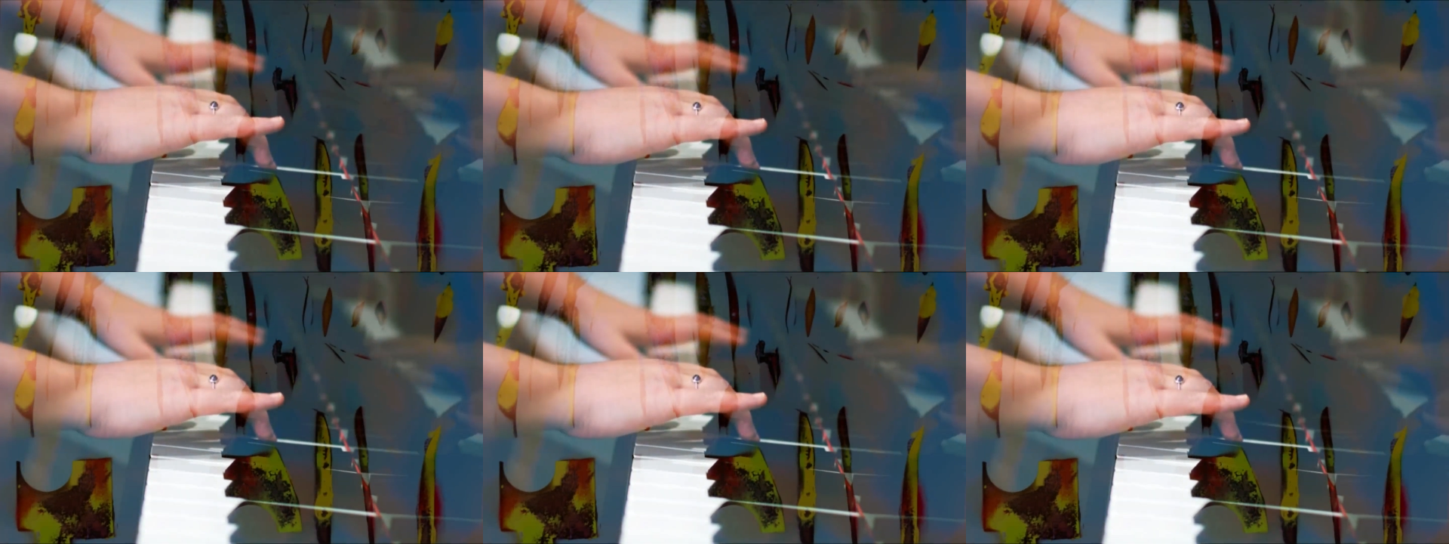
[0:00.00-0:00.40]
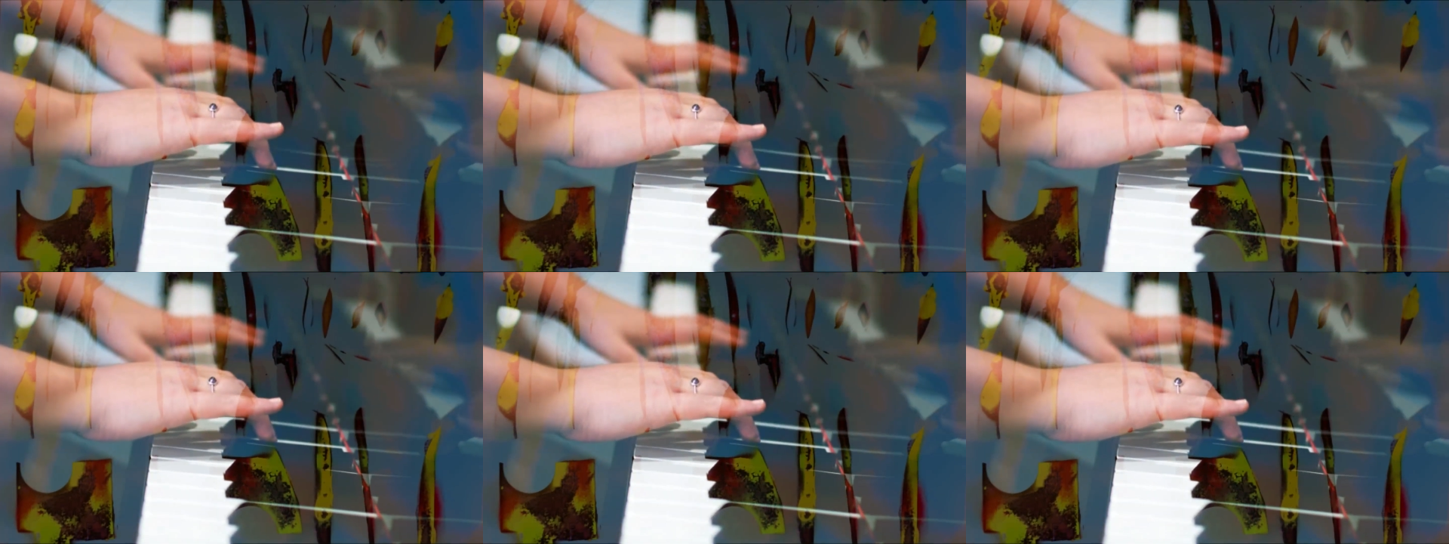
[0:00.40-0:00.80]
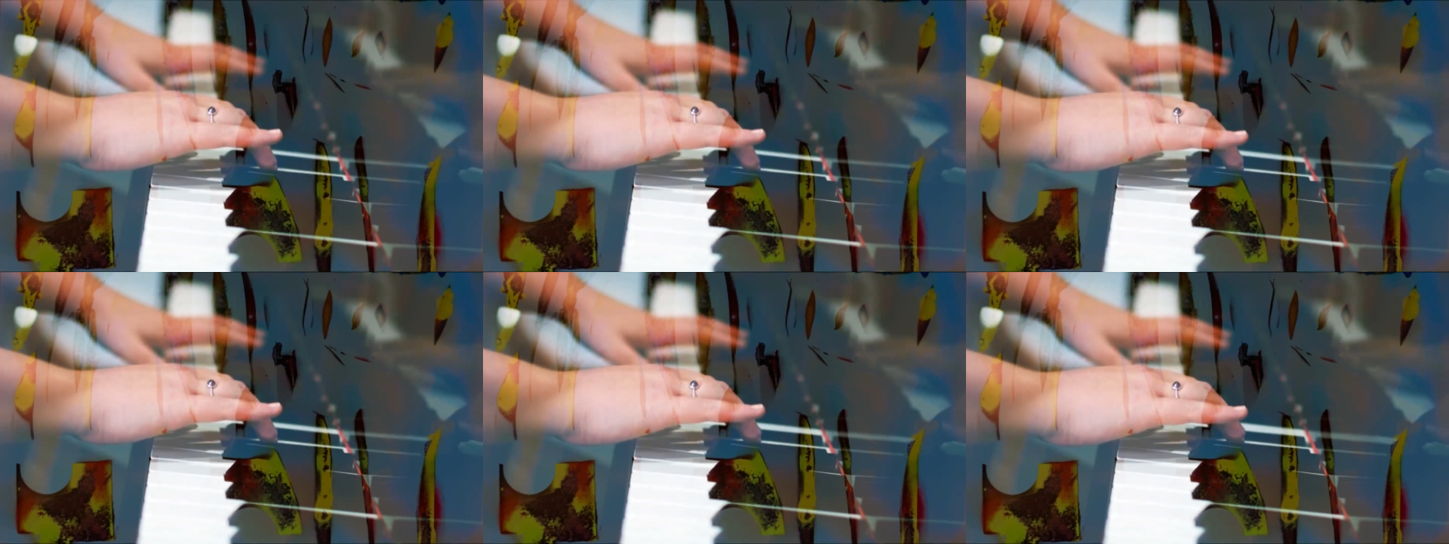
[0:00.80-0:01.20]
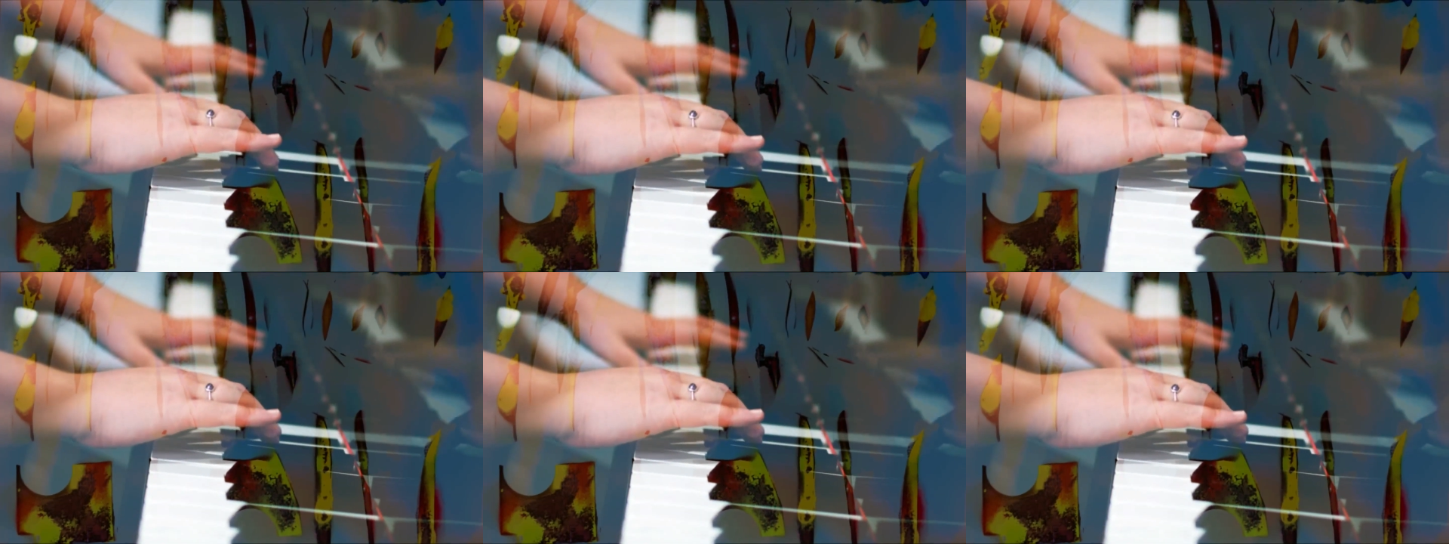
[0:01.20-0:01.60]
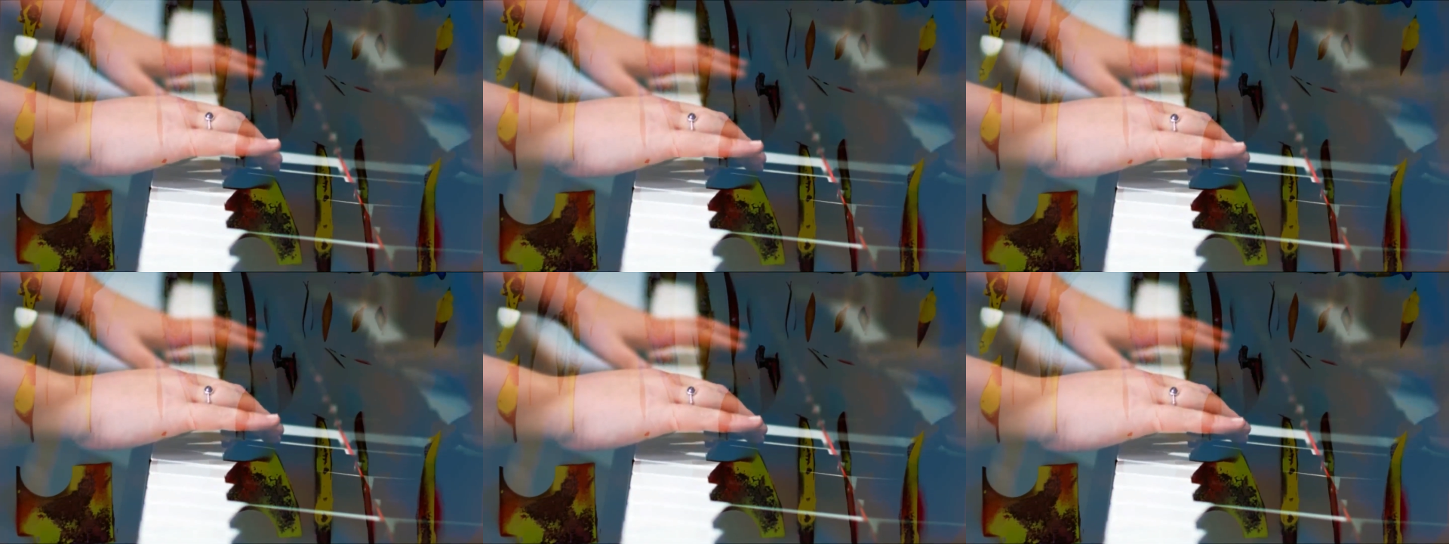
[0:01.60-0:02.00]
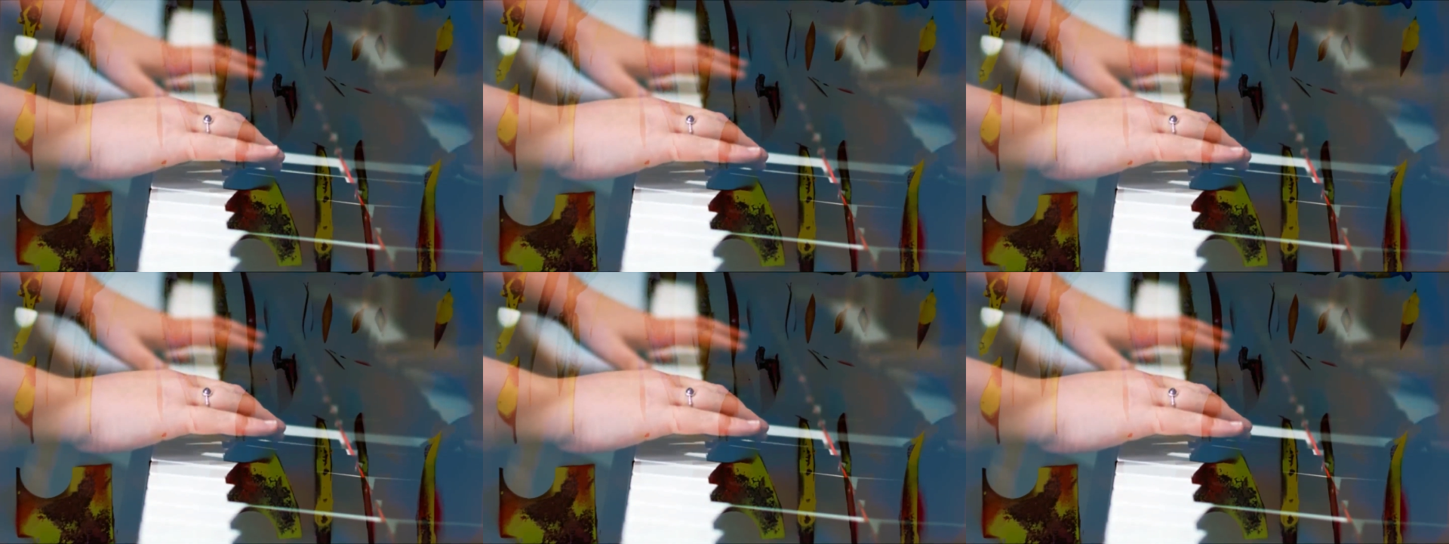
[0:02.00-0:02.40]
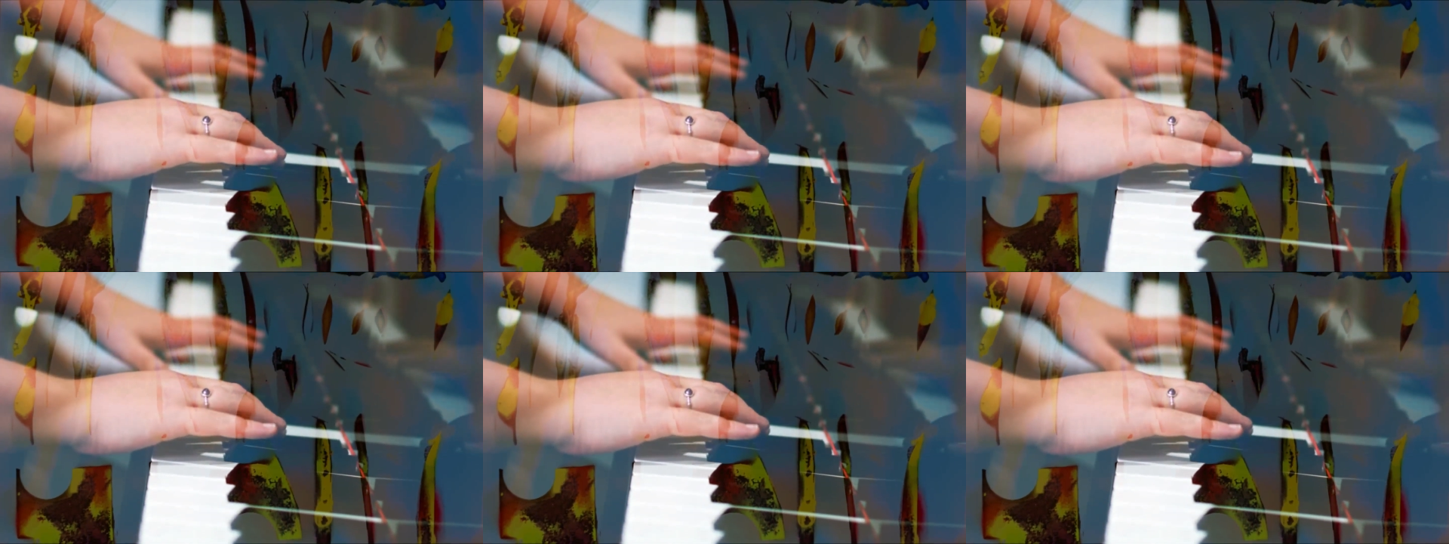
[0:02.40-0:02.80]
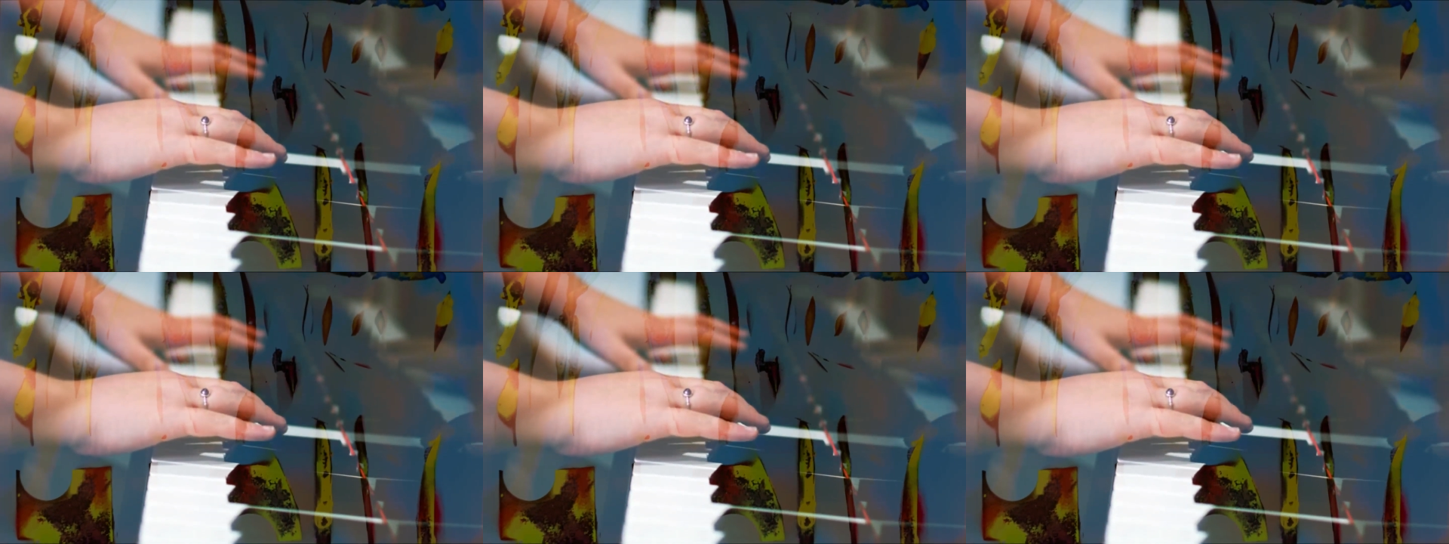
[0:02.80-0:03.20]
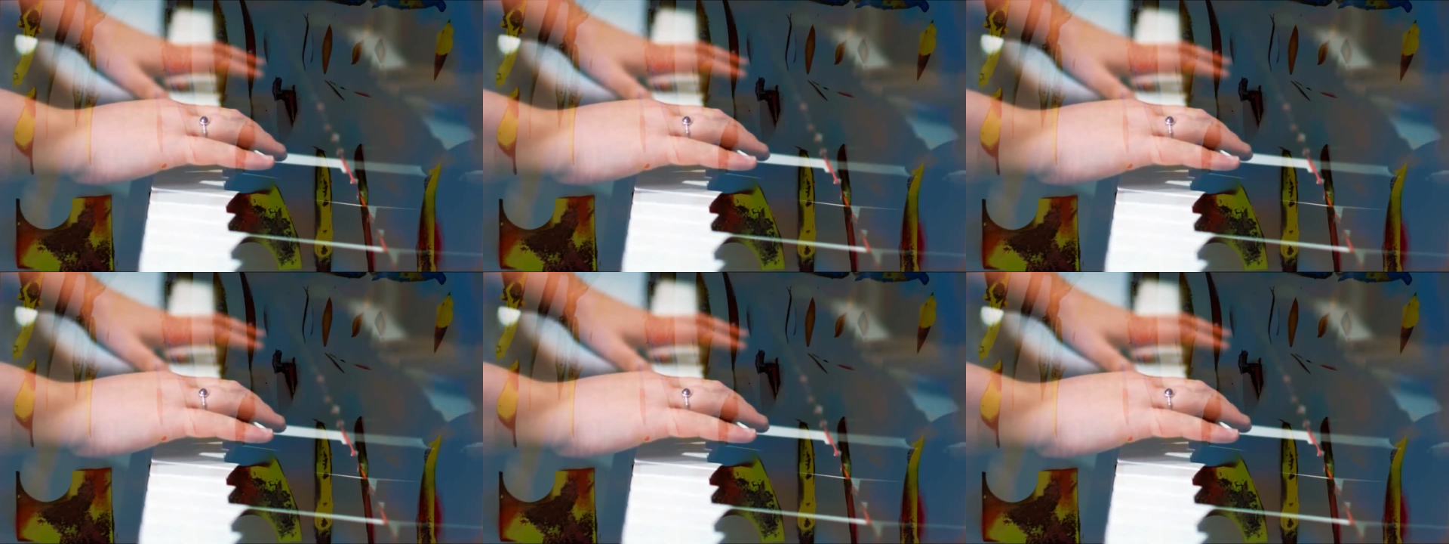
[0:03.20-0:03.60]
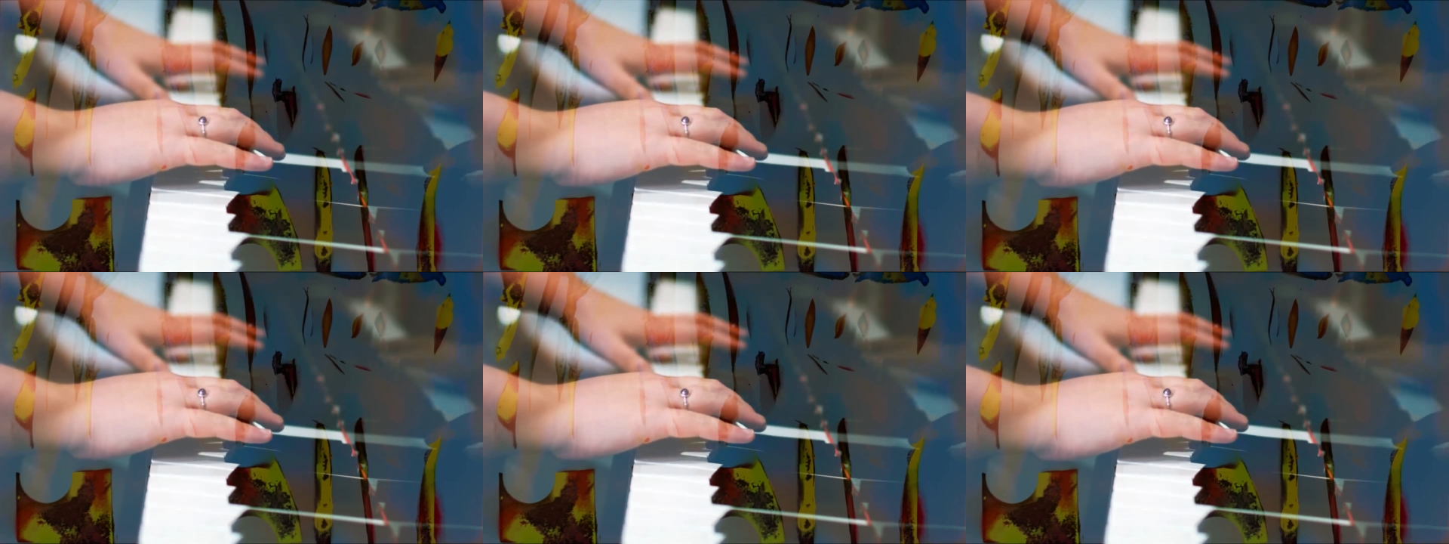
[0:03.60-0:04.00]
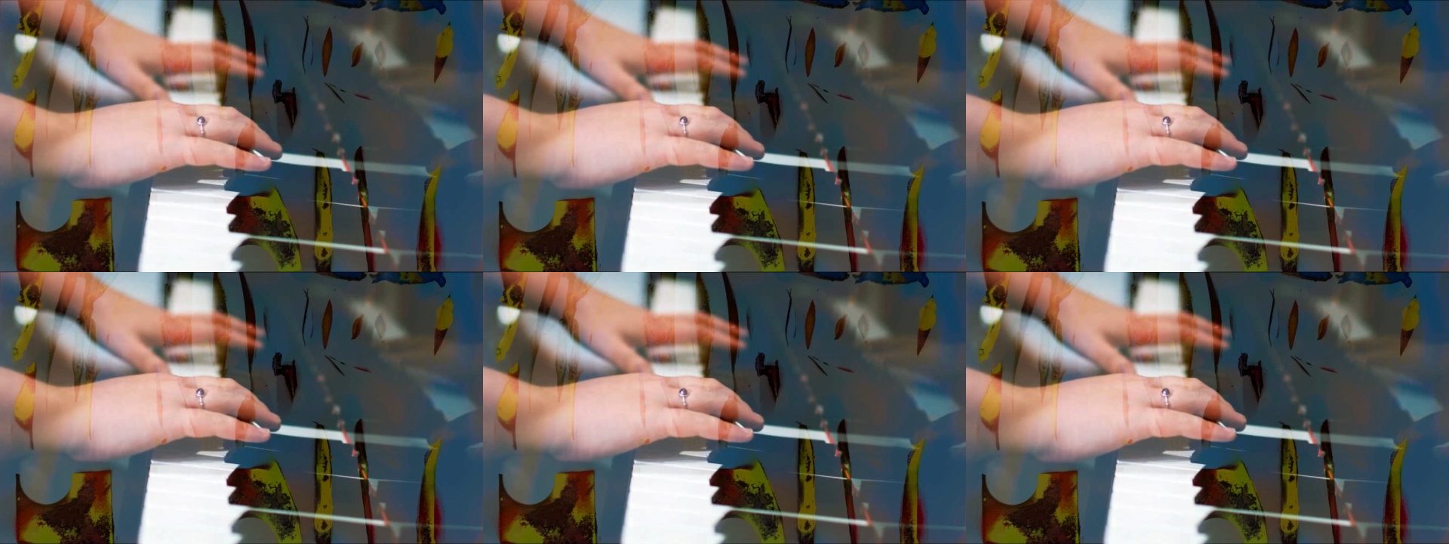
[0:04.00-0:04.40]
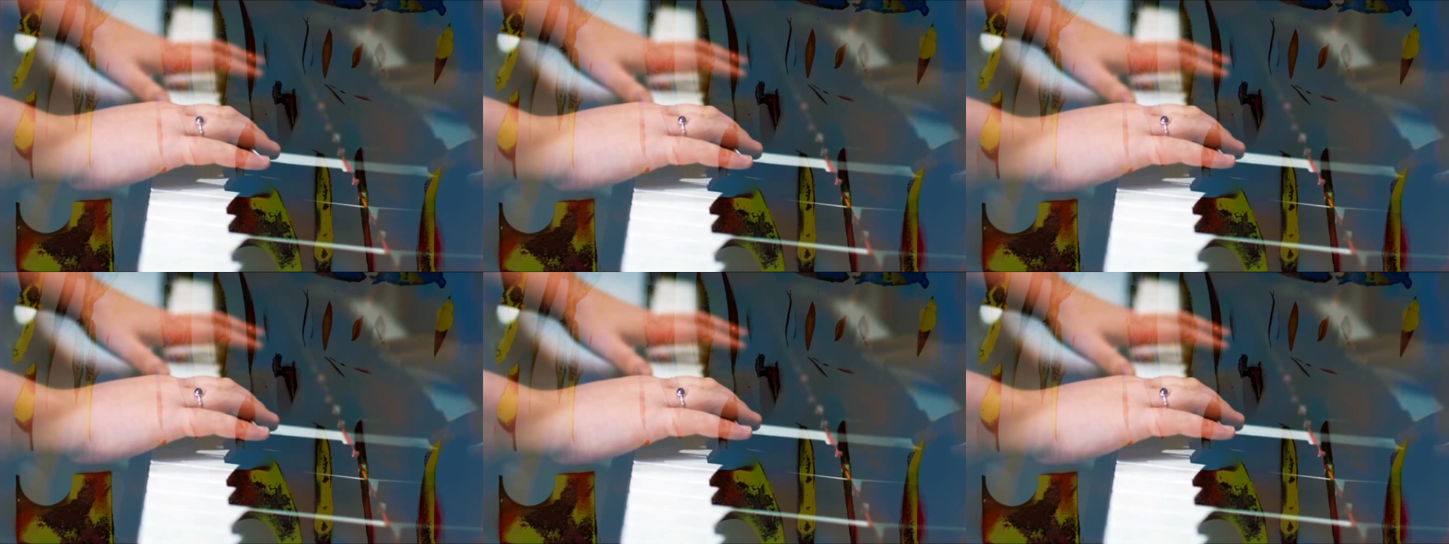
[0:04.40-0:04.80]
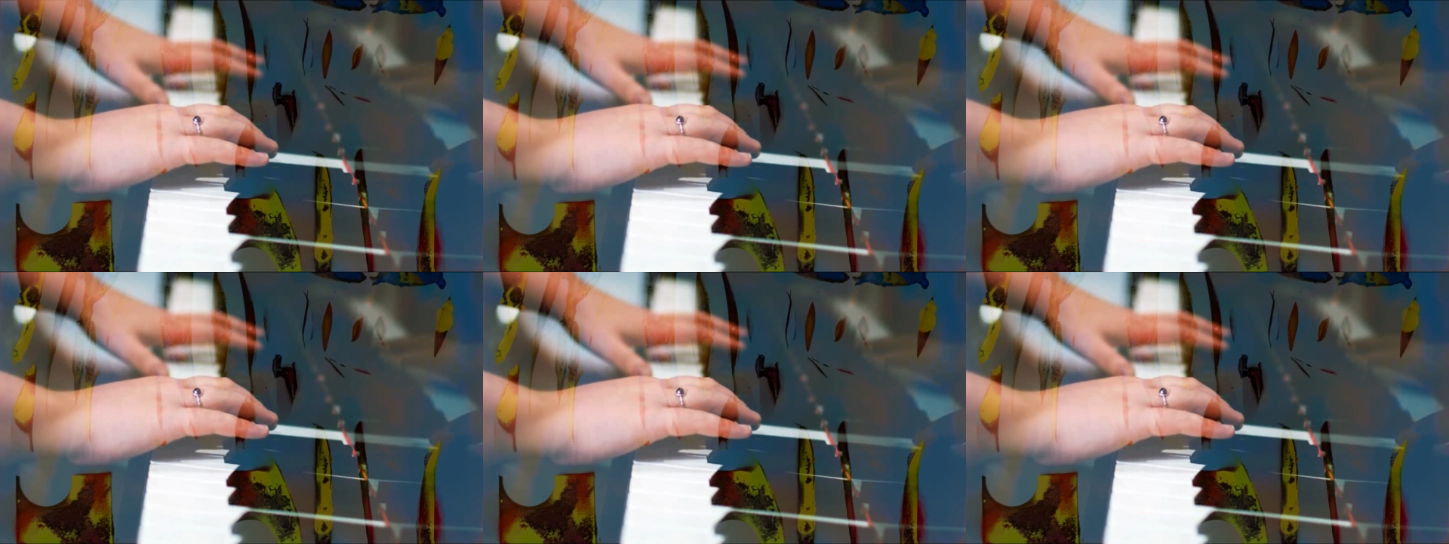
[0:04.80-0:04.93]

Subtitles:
No face is visible, so there are no lips to read.